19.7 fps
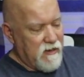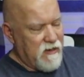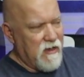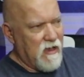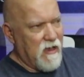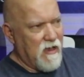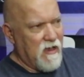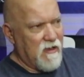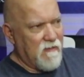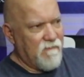
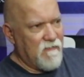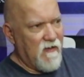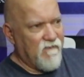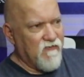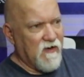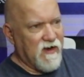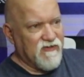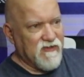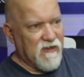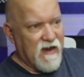Uh, I
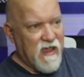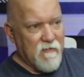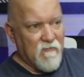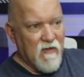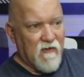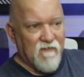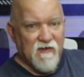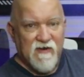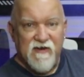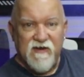forget the name
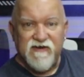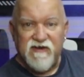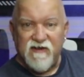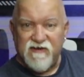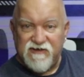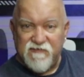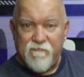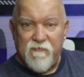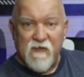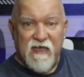of it. It's a
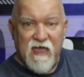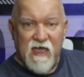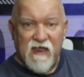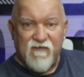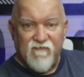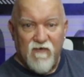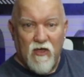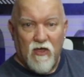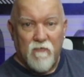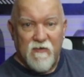
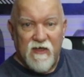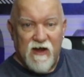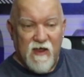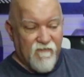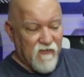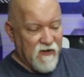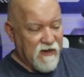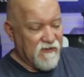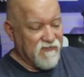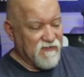spaghetti filament. I
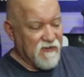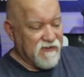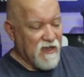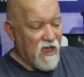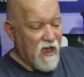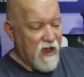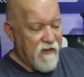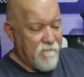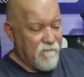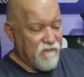forget the
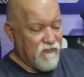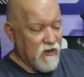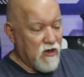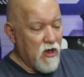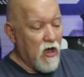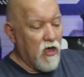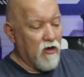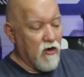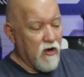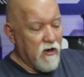type, the
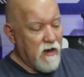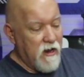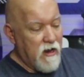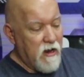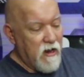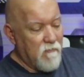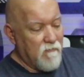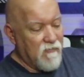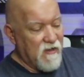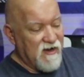color.
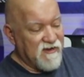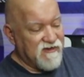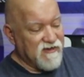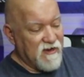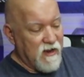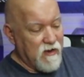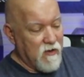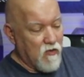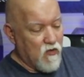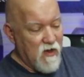But it's
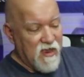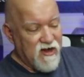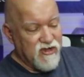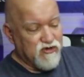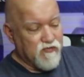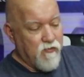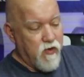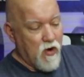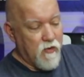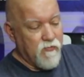like a
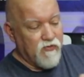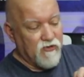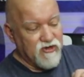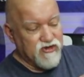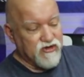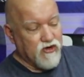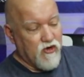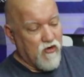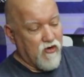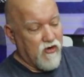reddish,
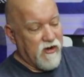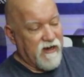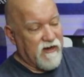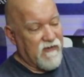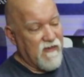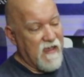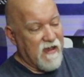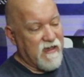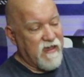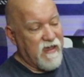purplish
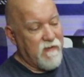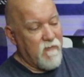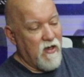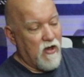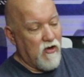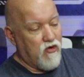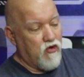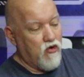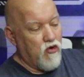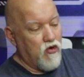green. That came
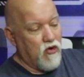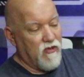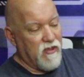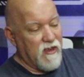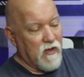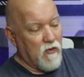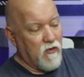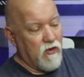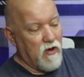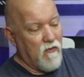out cool, and
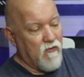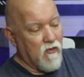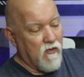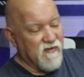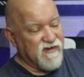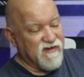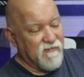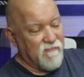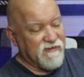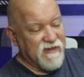then I went over
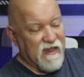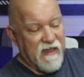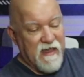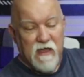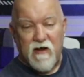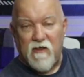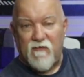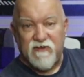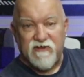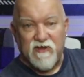with some
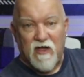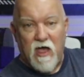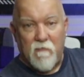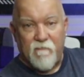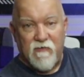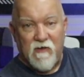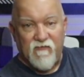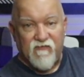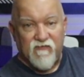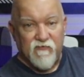tan on the
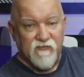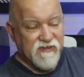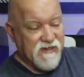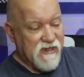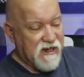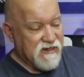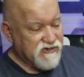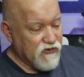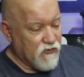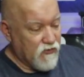top of it from
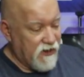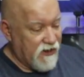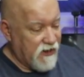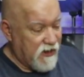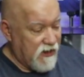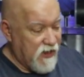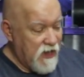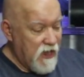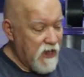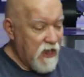T H three
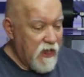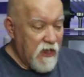D.